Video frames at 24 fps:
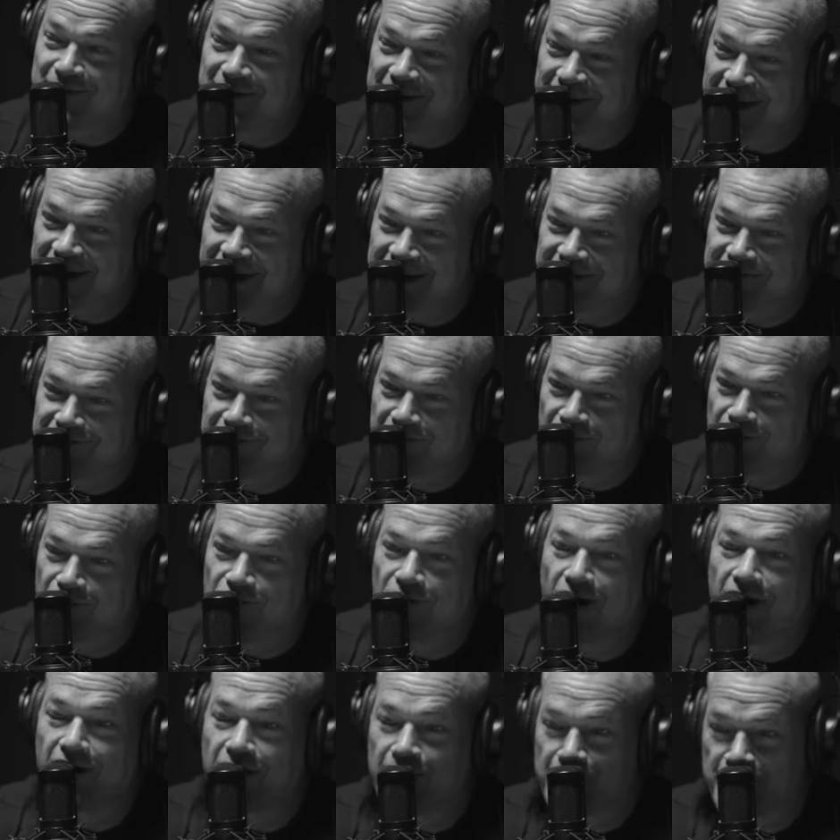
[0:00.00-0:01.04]
had
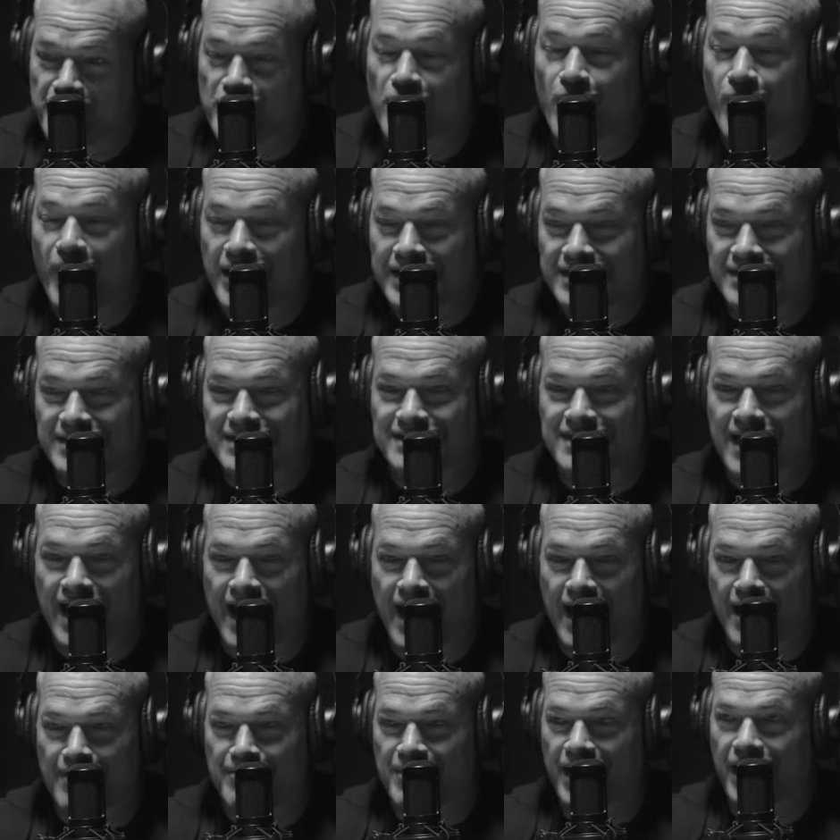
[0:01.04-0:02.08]
run up quite the
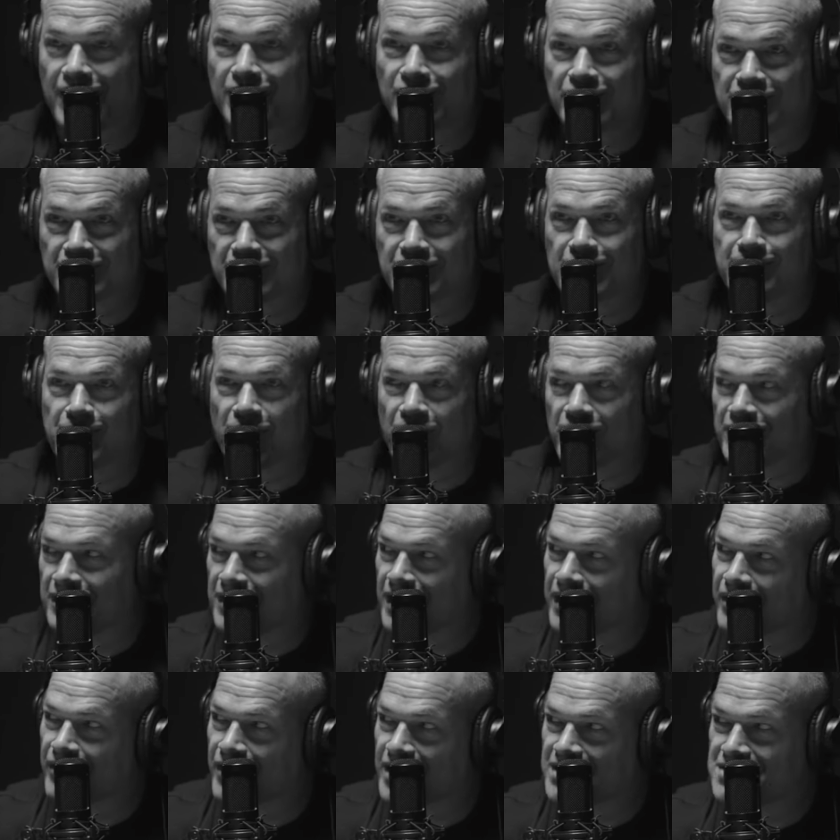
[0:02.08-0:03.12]
tab. And I looked at the
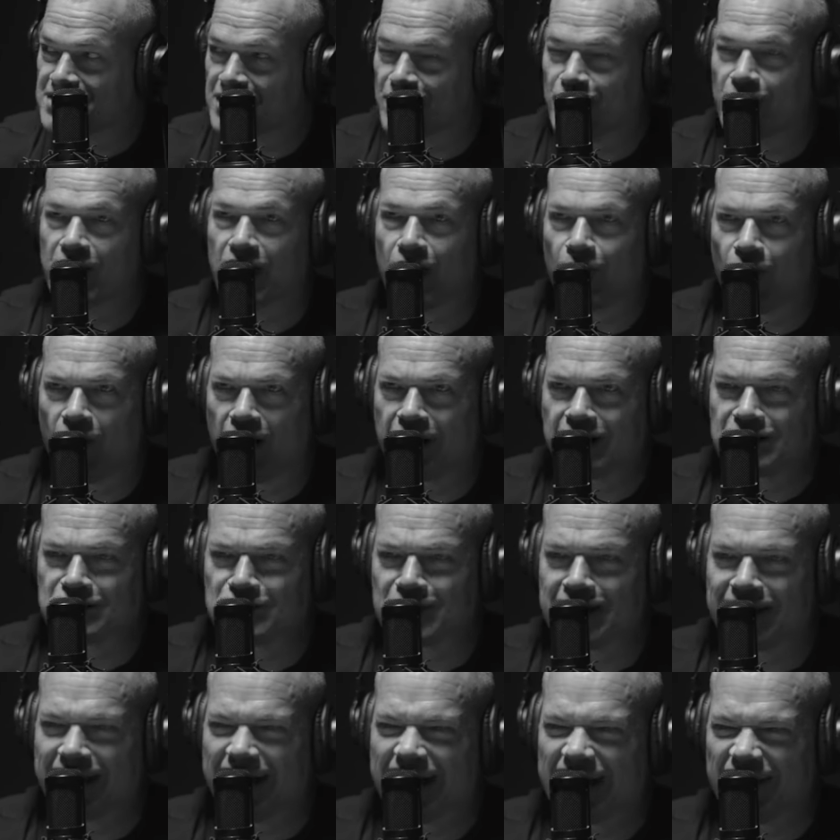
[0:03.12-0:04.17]
bartender. I said, "We don't want to
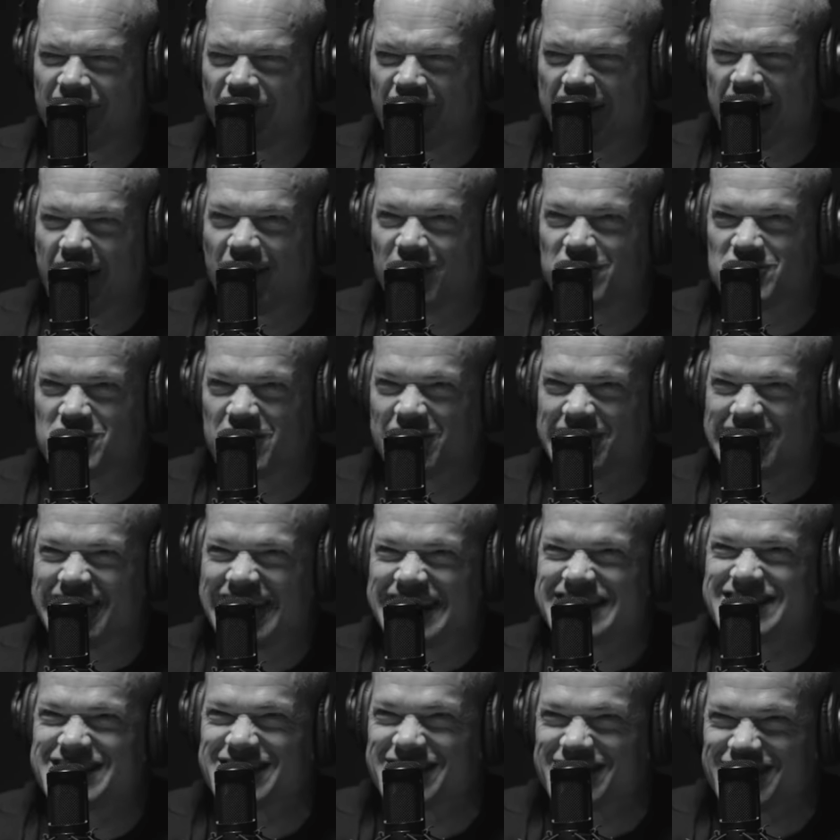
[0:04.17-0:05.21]
drink anything else
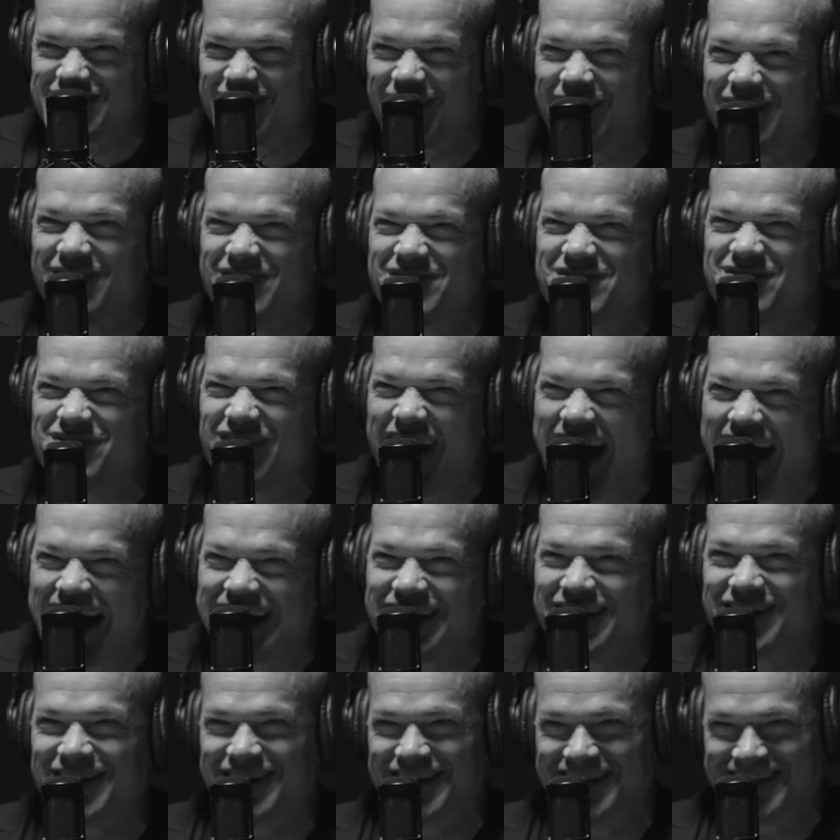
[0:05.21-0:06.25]
unless it's on
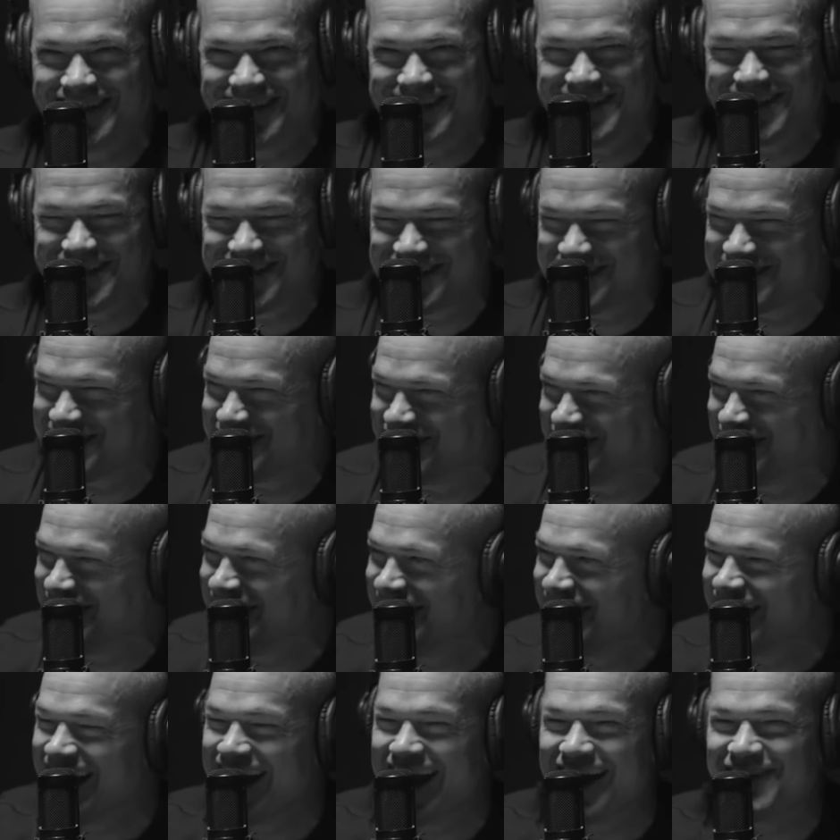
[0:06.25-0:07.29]
fire." So
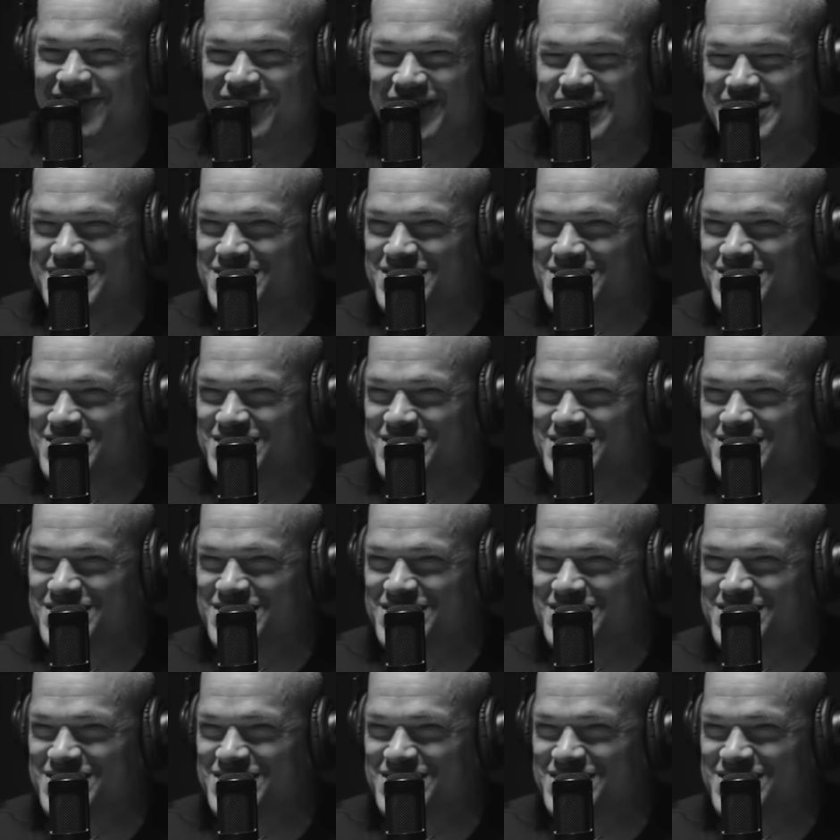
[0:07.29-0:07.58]
every